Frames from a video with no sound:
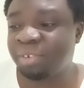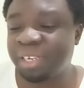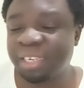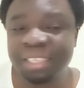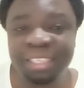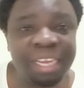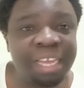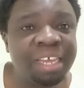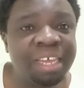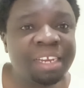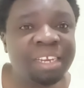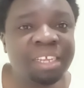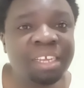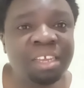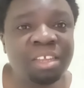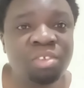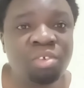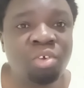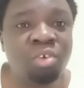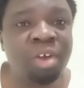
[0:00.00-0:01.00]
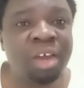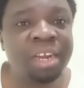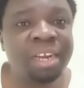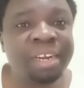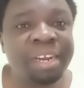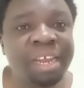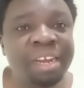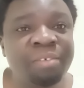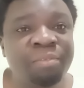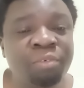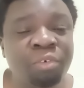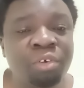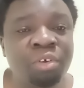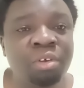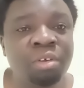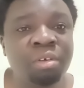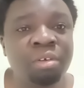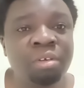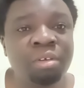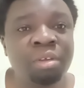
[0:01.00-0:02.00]
retiring, you go and run
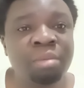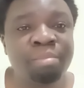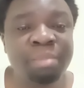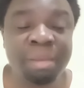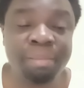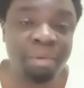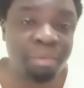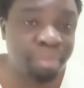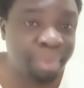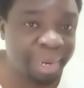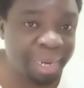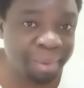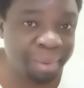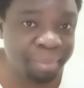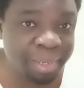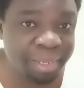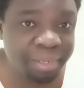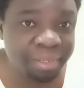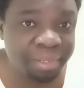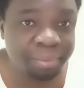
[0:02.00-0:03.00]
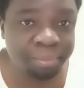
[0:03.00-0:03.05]
for member of parliament.